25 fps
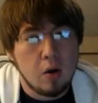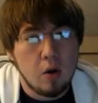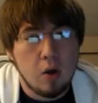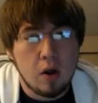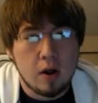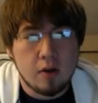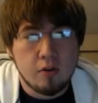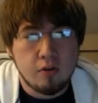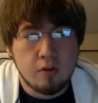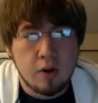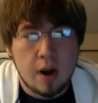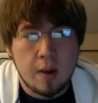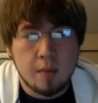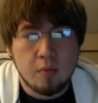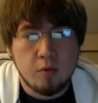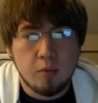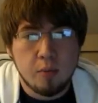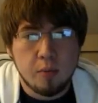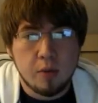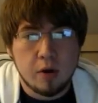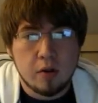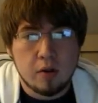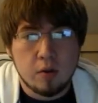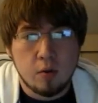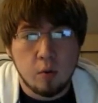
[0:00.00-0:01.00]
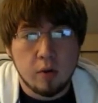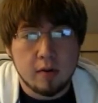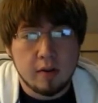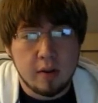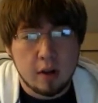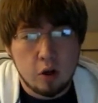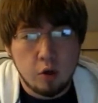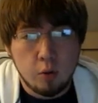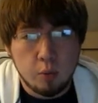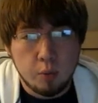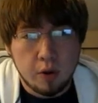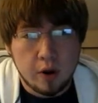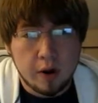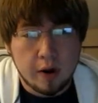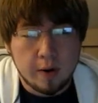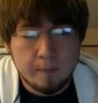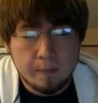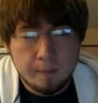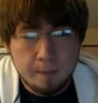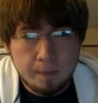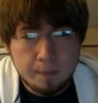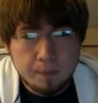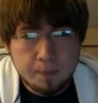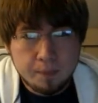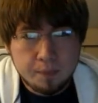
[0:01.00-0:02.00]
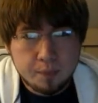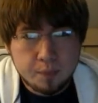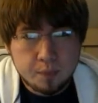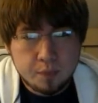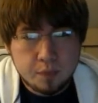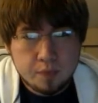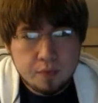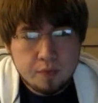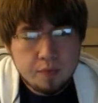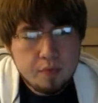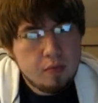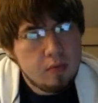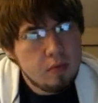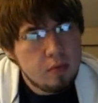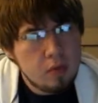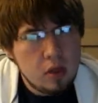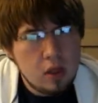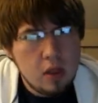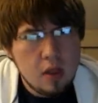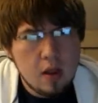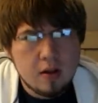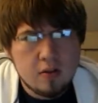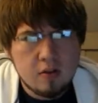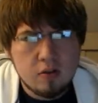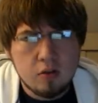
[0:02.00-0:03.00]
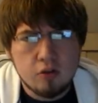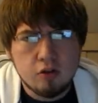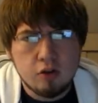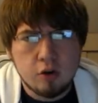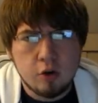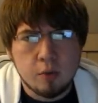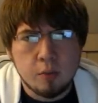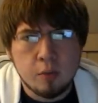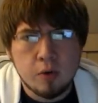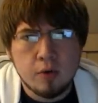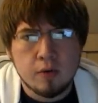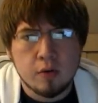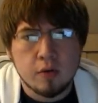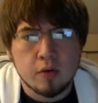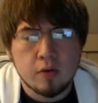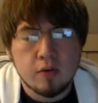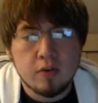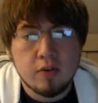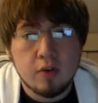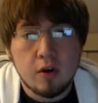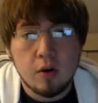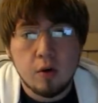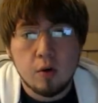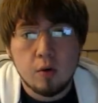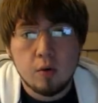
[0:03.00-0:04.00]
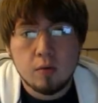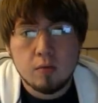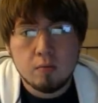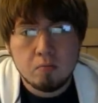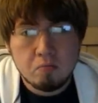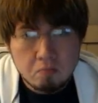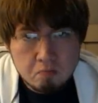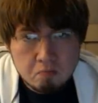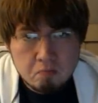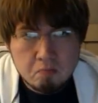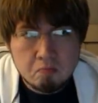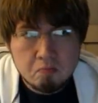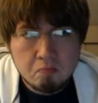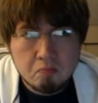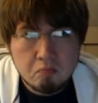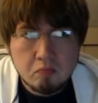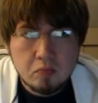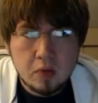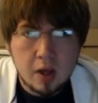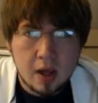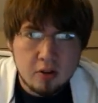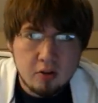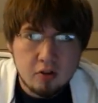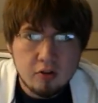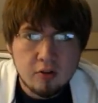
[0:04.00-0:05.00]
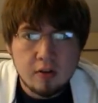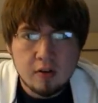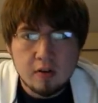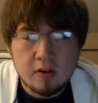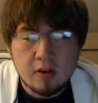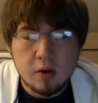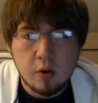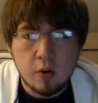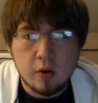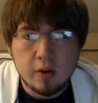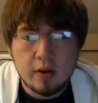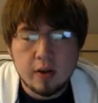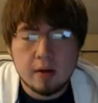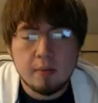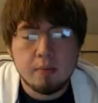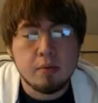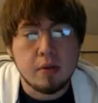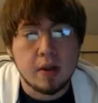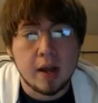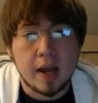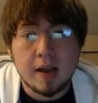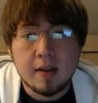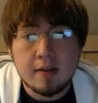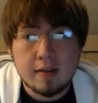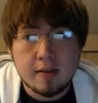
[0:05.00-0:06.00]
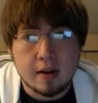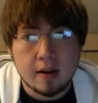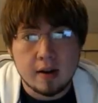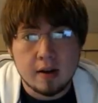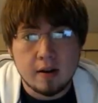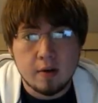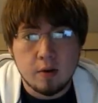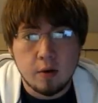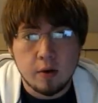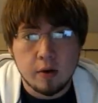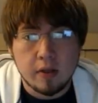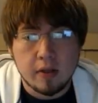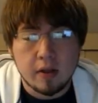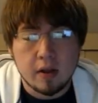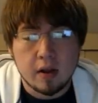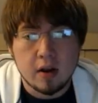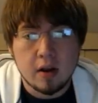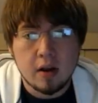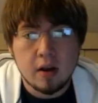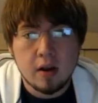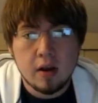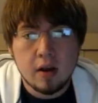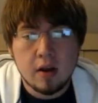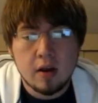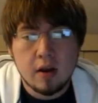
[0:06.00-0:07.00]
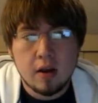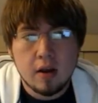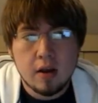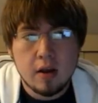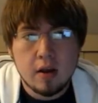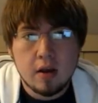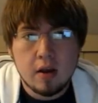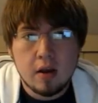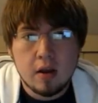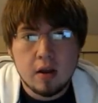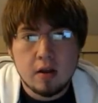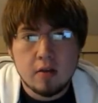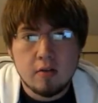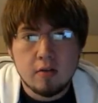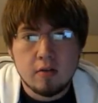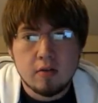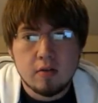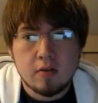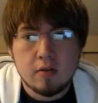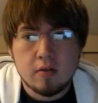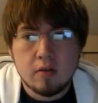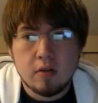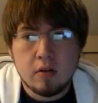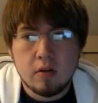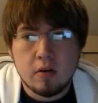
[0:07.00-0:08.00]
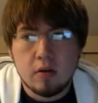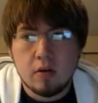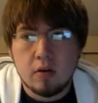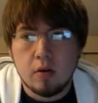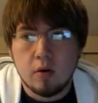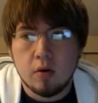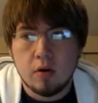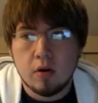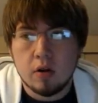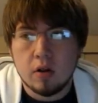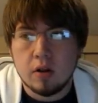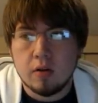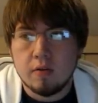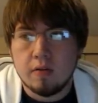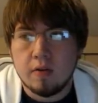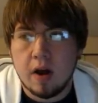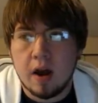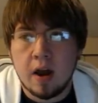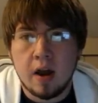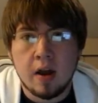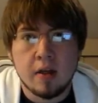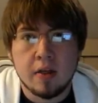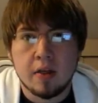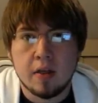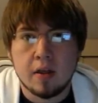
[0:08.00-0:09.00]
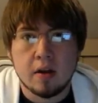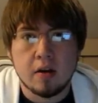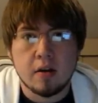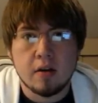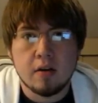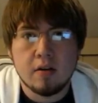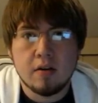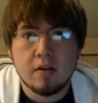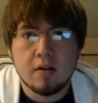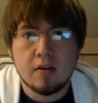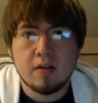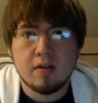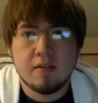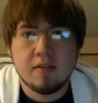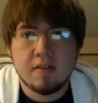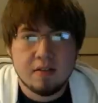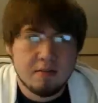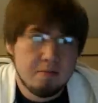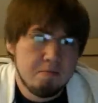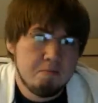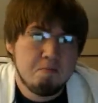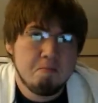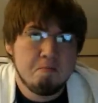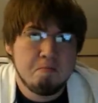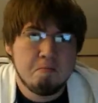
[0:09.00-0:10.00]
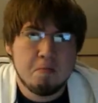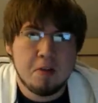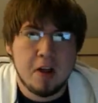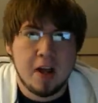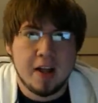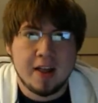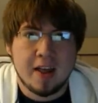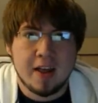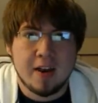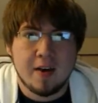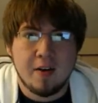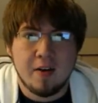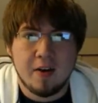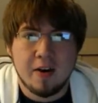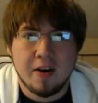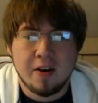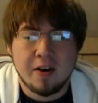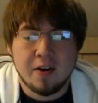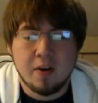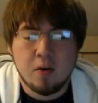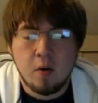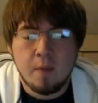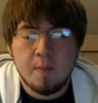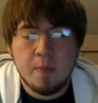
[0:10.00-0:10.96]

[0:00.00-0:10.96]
a whole lot of traps, but the ones they do play, it's usually removal. So agents can deal with it, plants can deal with it. Just go into Leviathan. It's not that hard.